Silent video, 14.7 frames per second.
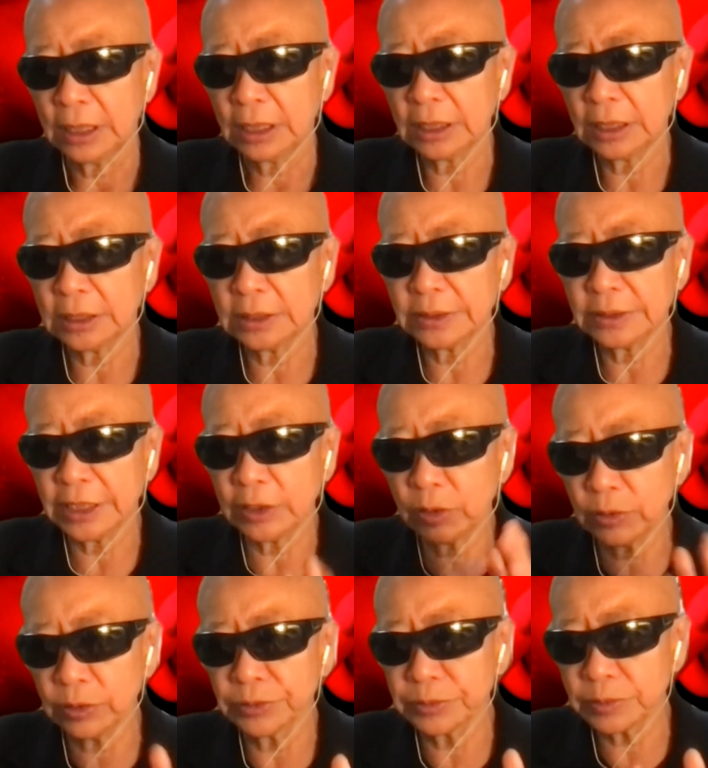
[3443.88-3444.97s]
they
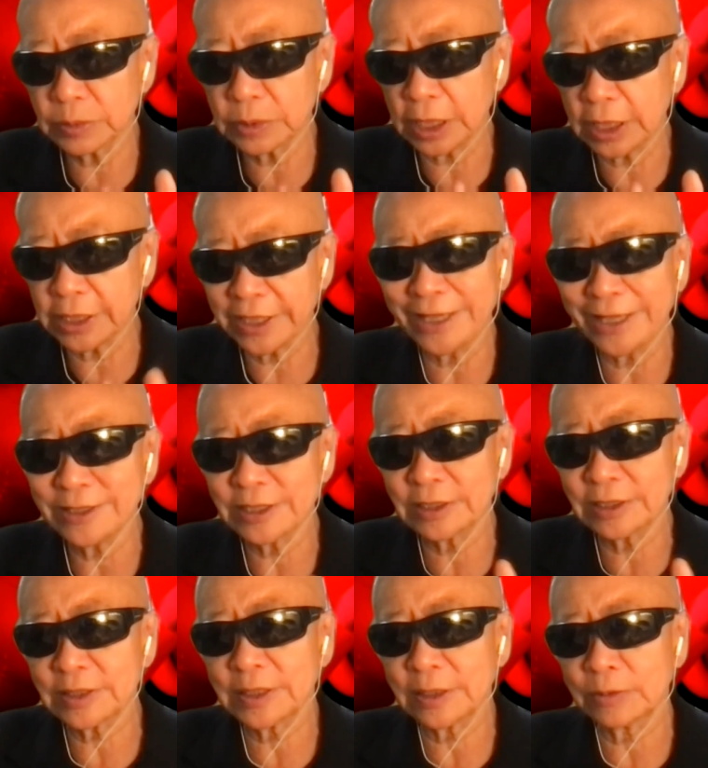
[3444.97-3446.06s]
all against the
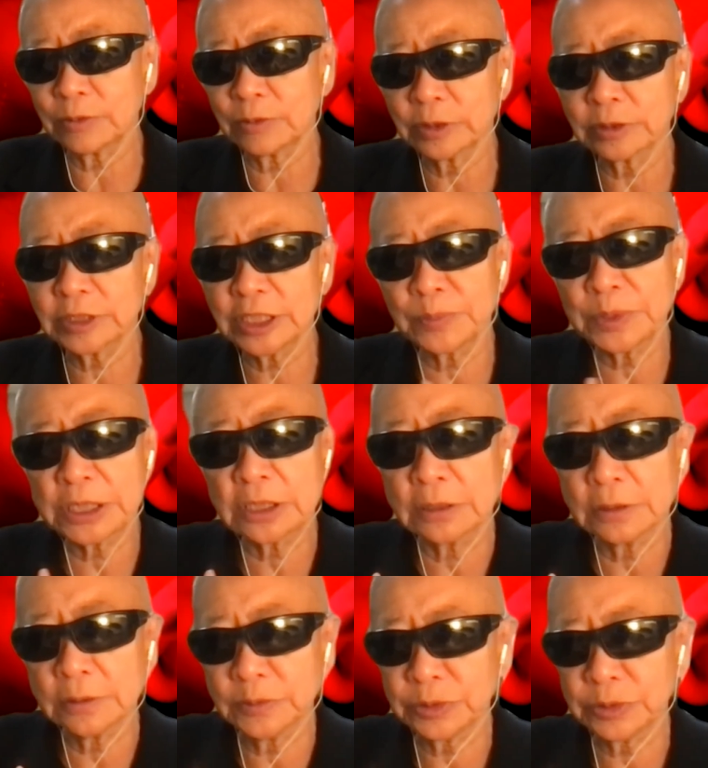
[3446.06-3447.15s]

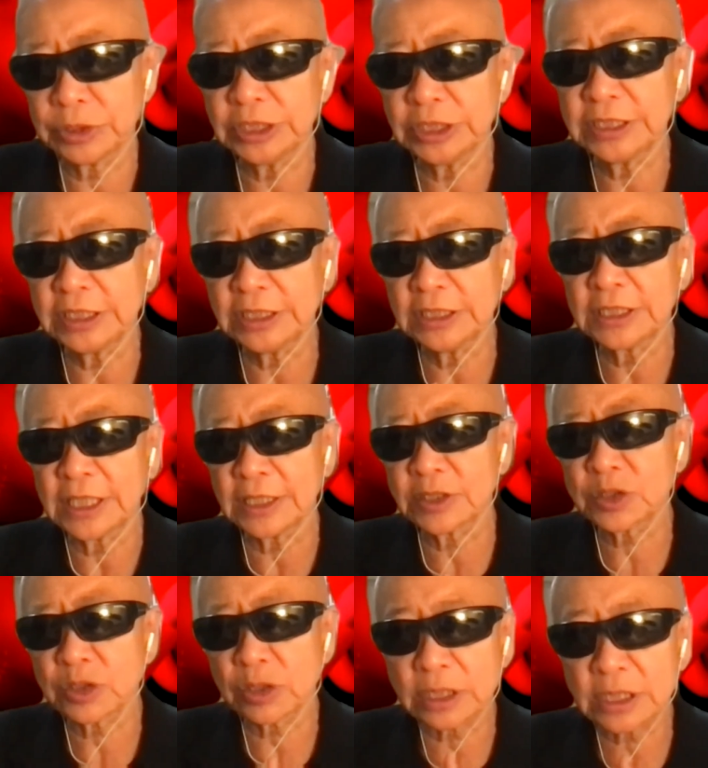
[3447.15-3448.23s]
stereotypical 3D
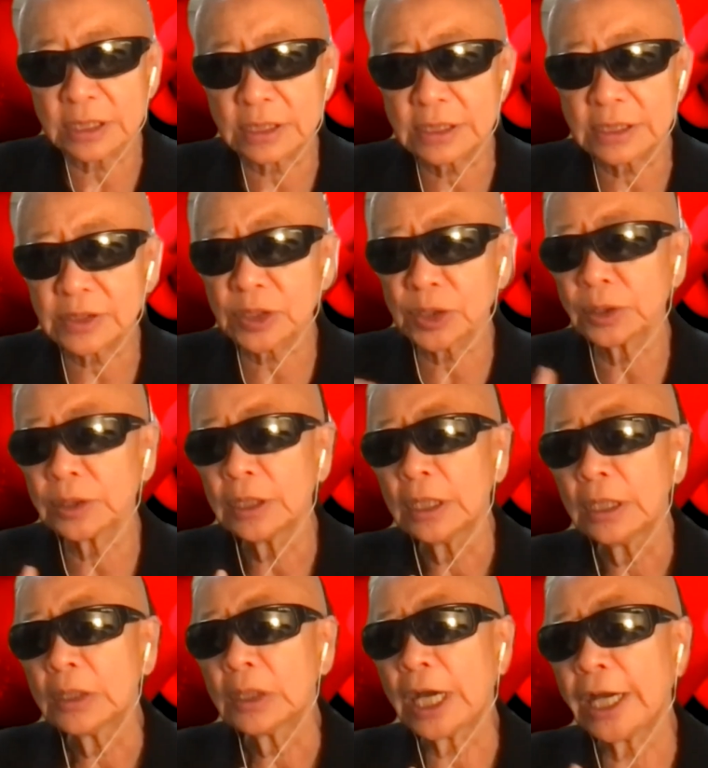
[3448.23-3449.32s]
construction. So
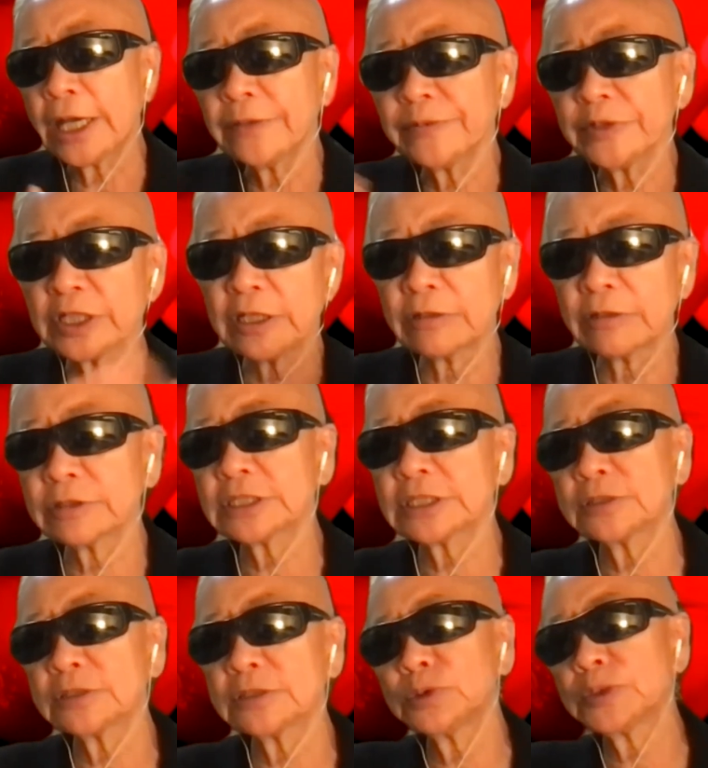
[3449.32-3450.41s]
I have a
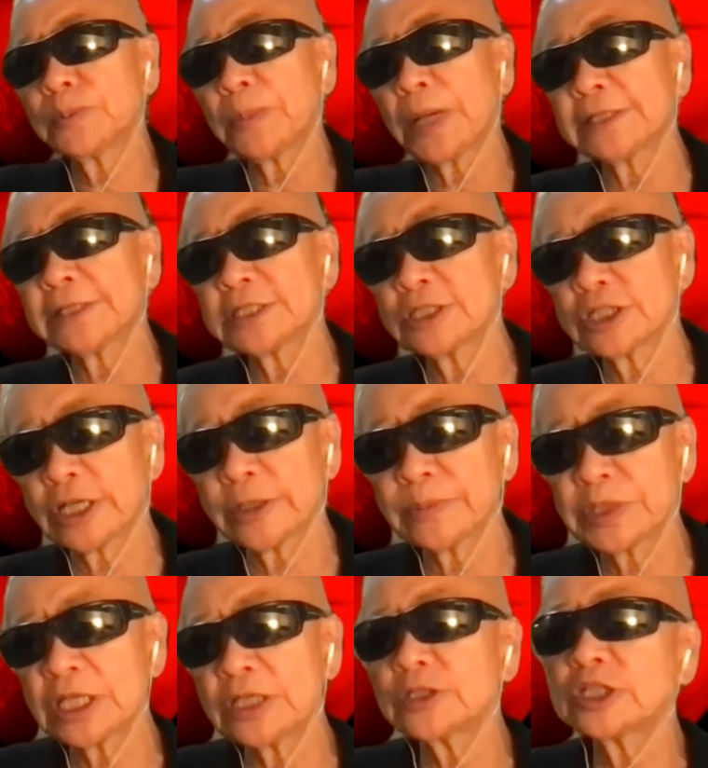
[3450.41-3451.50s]
character whose body
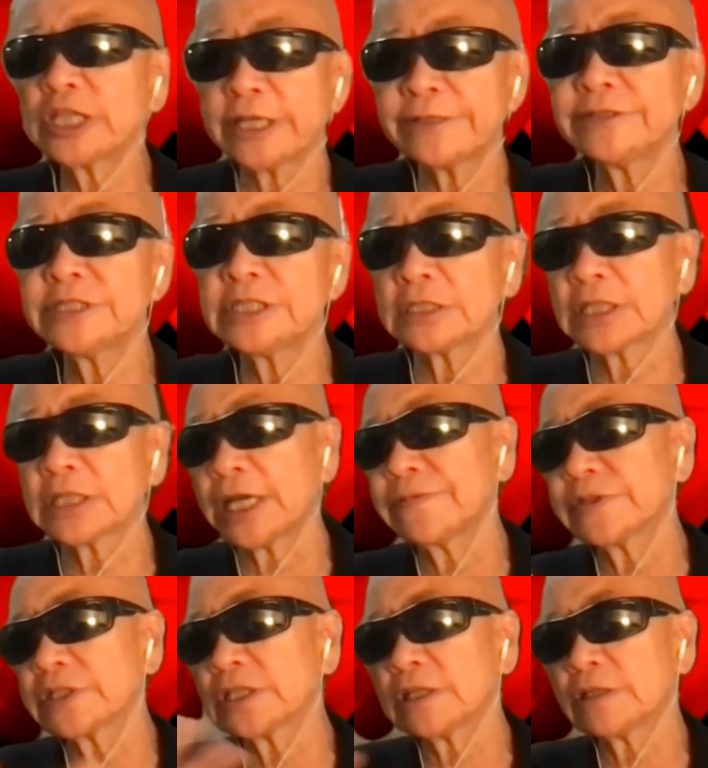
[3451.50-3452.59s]
shape keep changing. I have
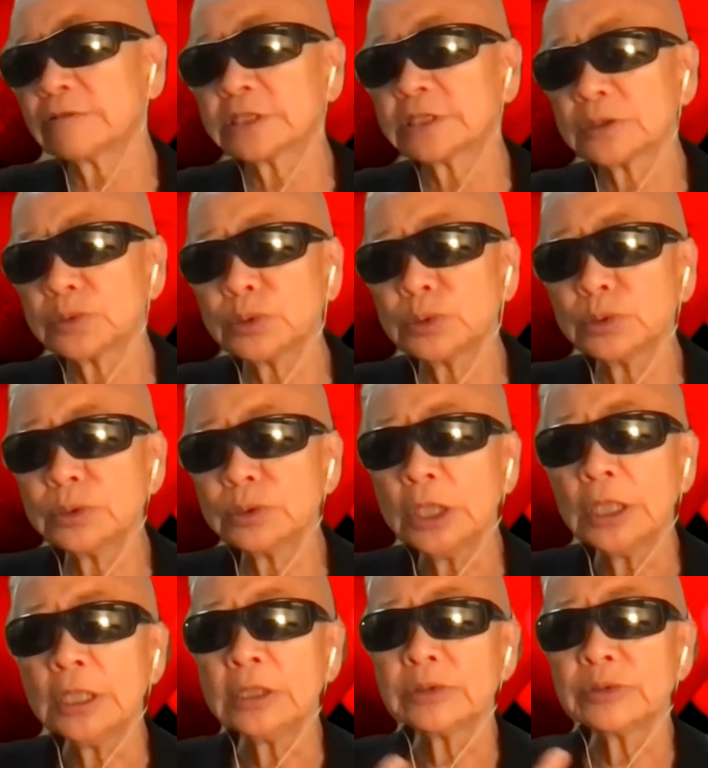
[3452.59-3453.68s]
a character who
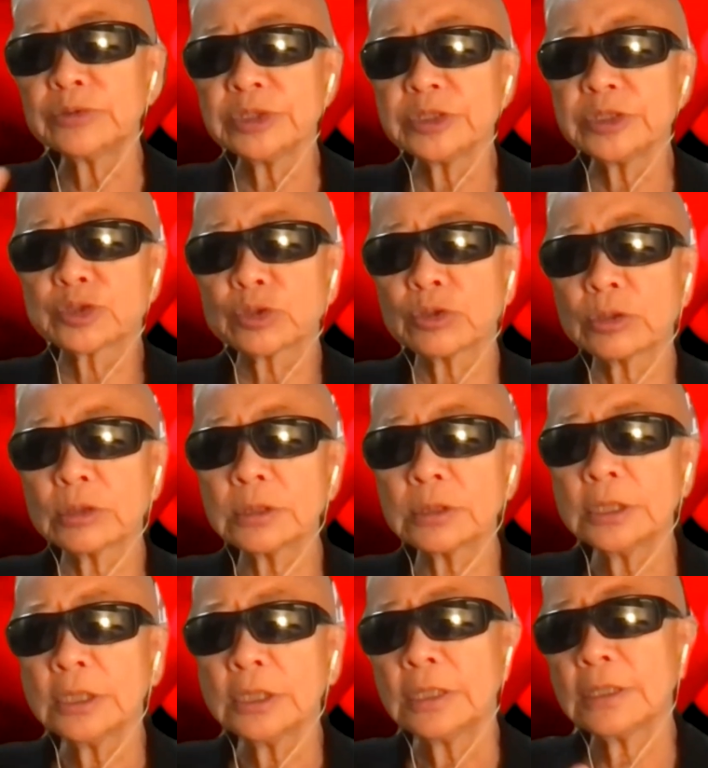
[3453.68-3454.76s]
redraw
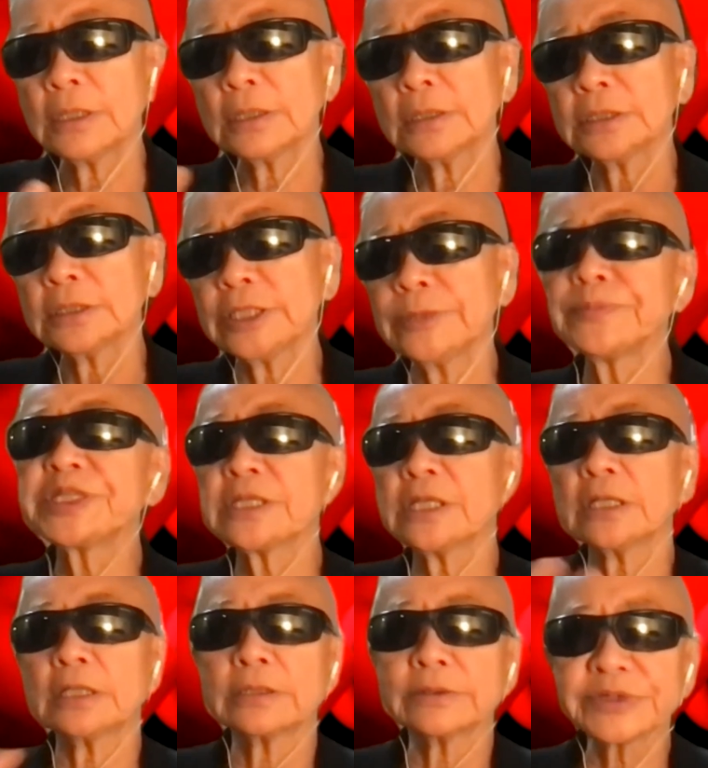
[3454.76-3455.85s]

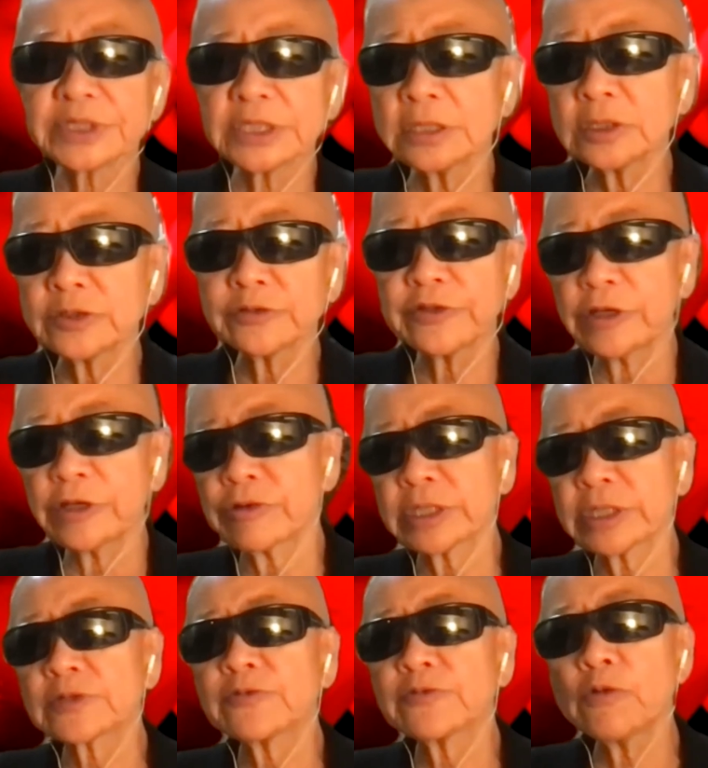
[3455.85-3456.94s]
themselves into
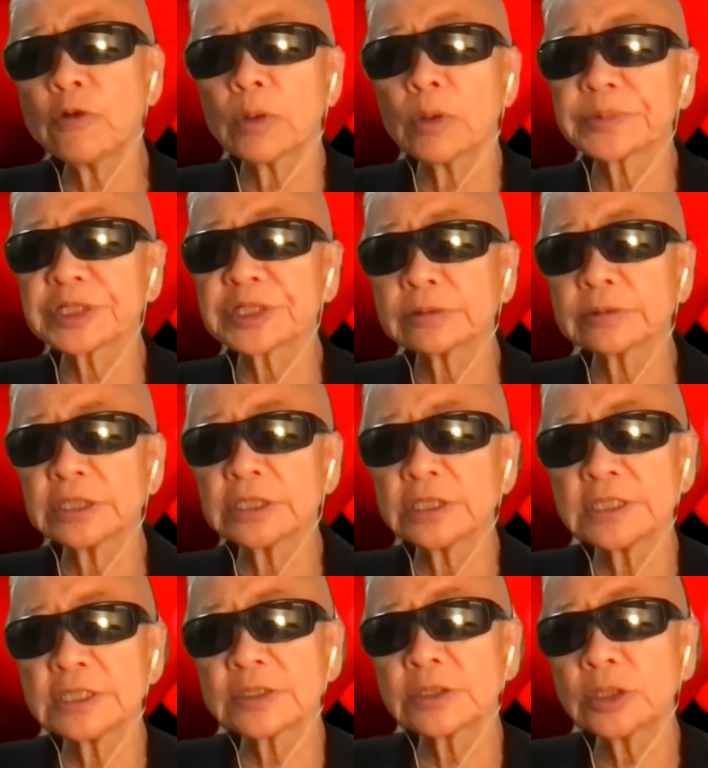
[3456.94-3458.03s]
various forms. So there
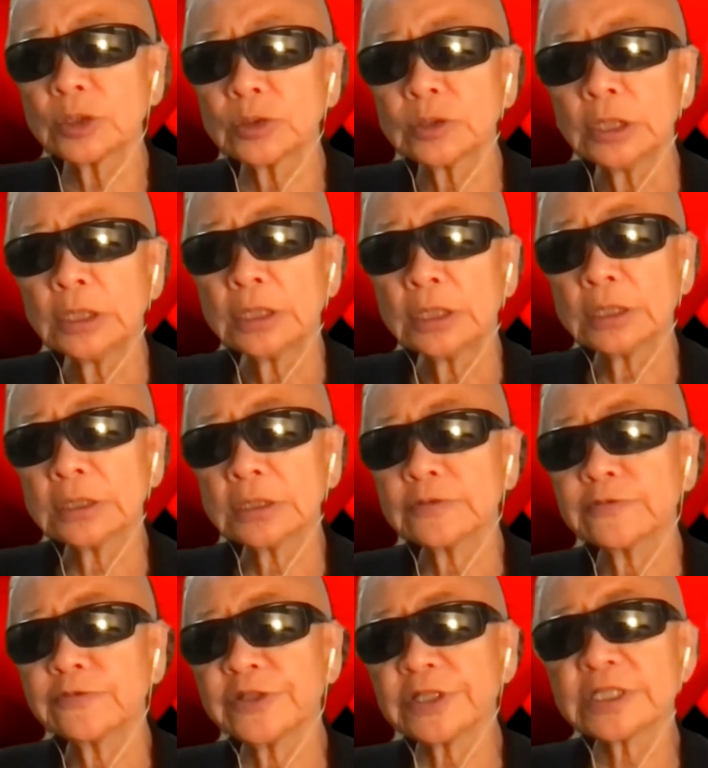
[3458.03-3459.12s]
is no
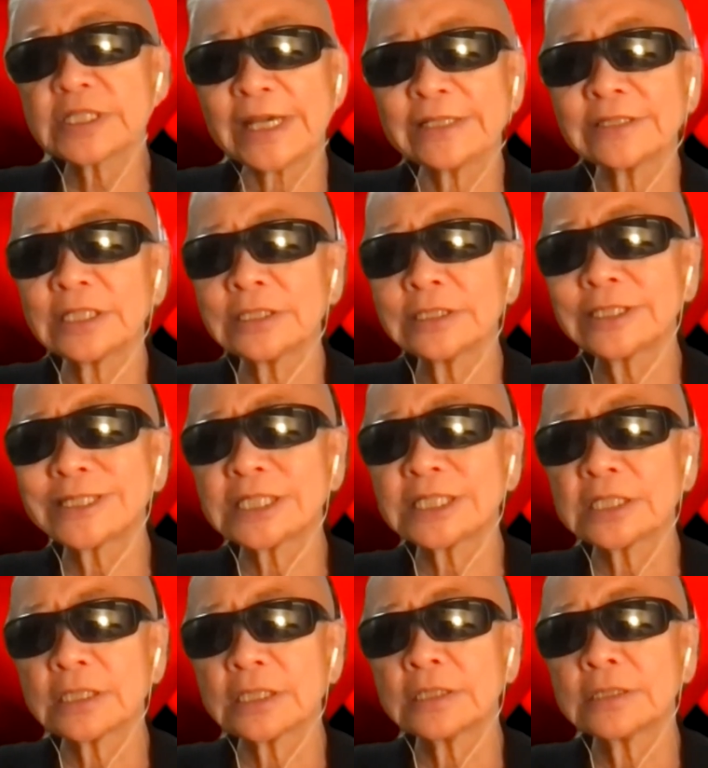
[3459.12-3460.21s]
fixed
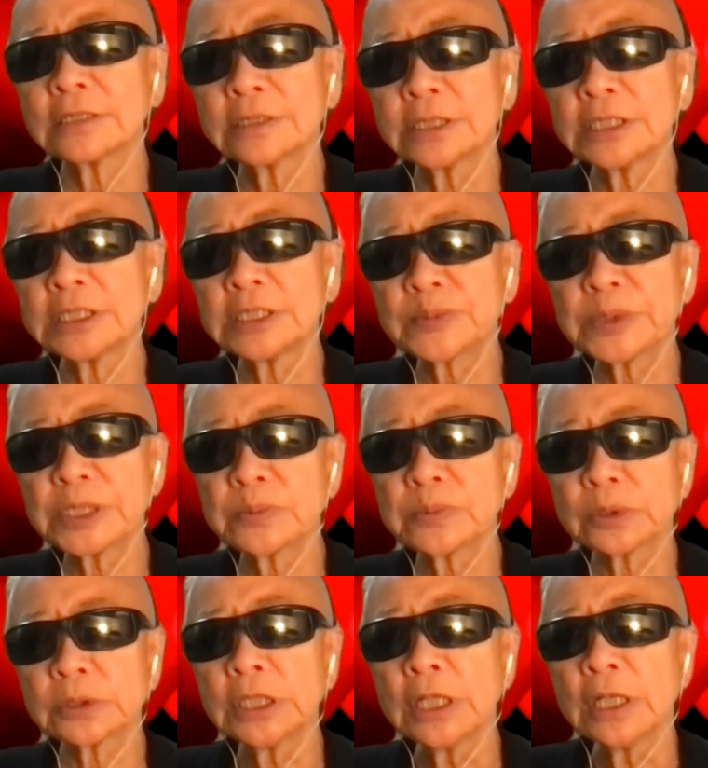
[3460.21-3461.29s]
identity in these
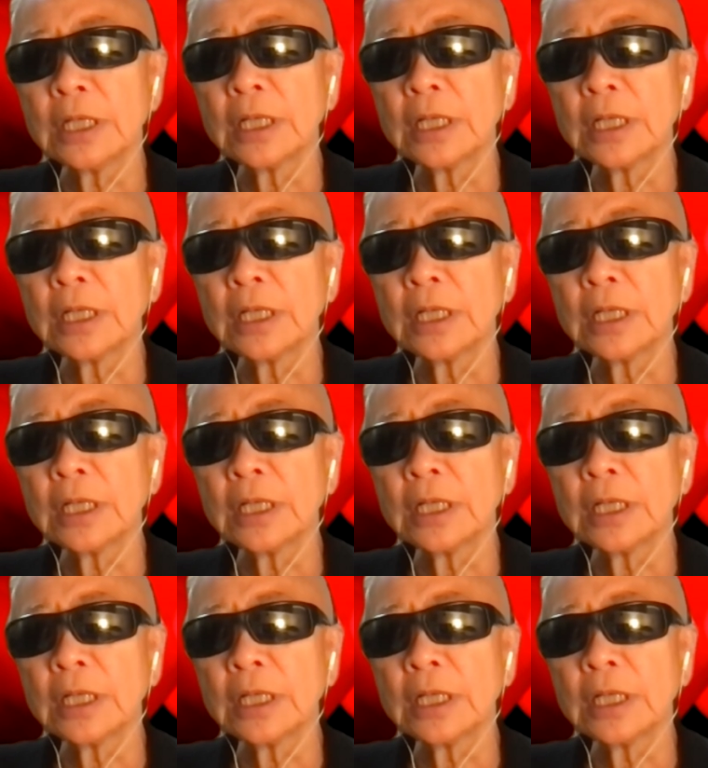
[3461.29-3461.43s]
people.